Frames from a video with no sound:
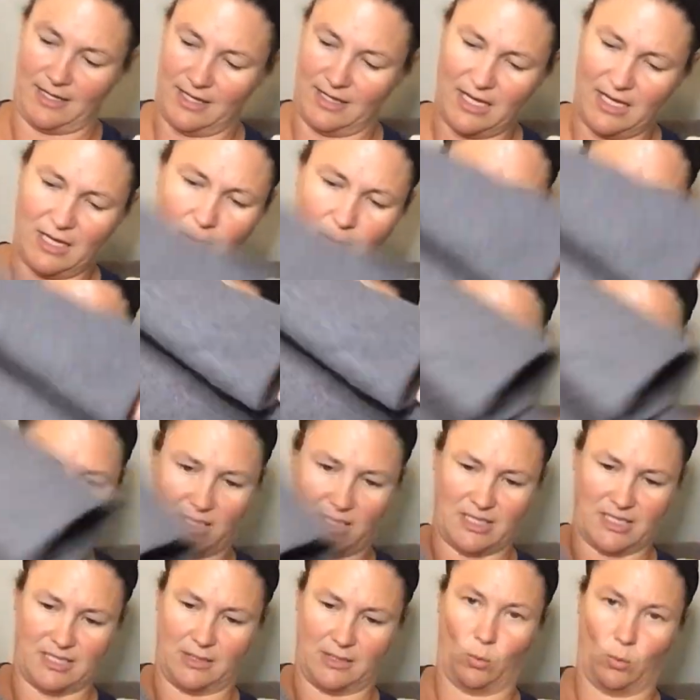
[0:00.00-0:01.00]
I think it was
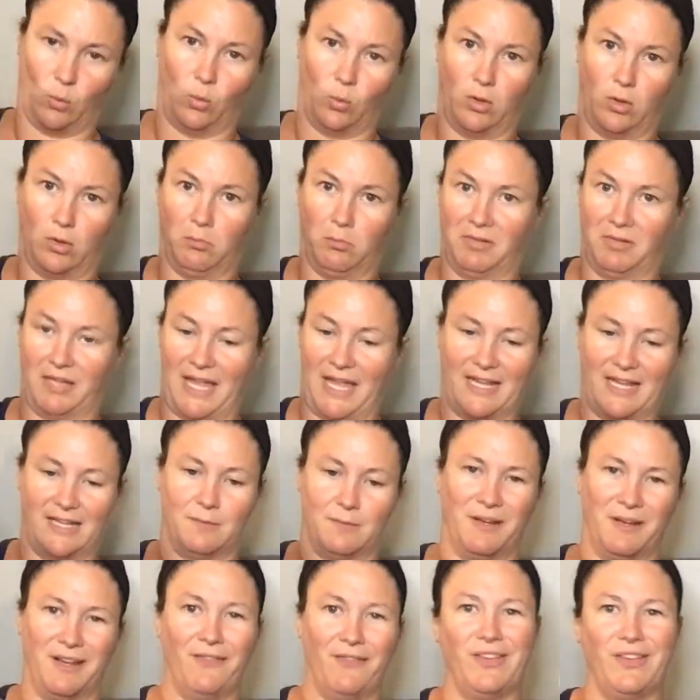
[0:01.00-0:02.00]
at least a wool
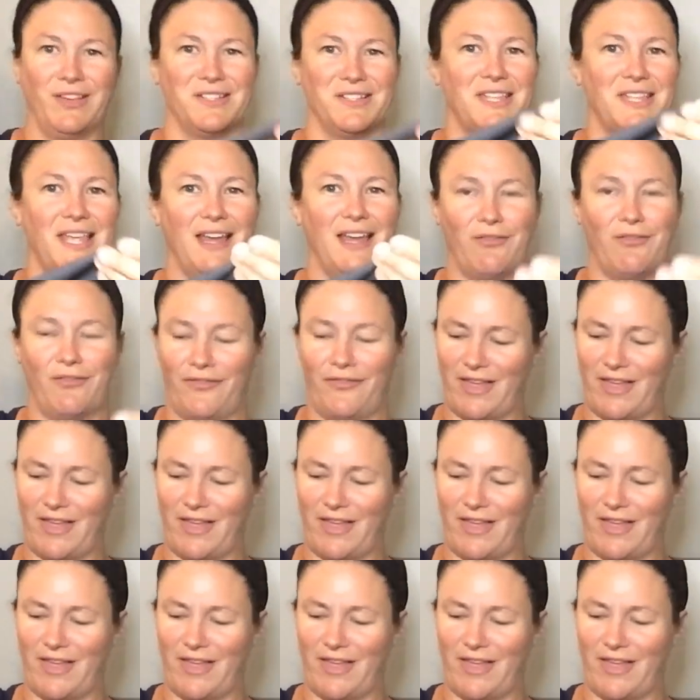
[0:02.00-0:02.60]
blend, but it feels like